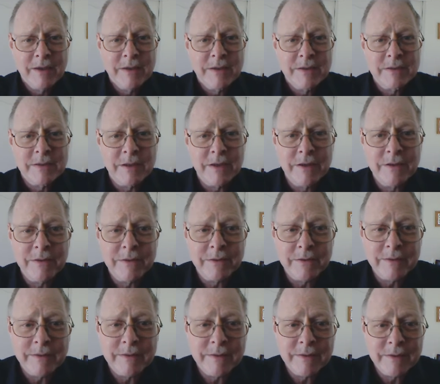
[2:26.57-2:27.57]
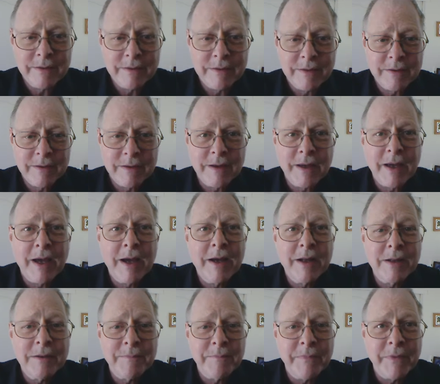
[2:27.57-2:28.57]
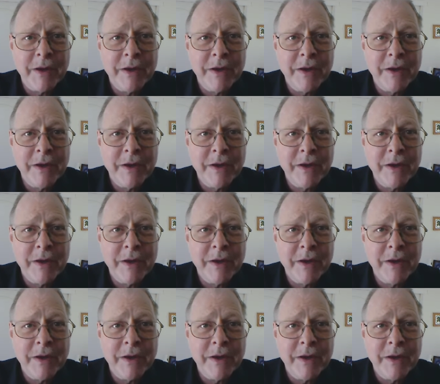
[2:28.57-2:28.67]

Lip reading: So I'll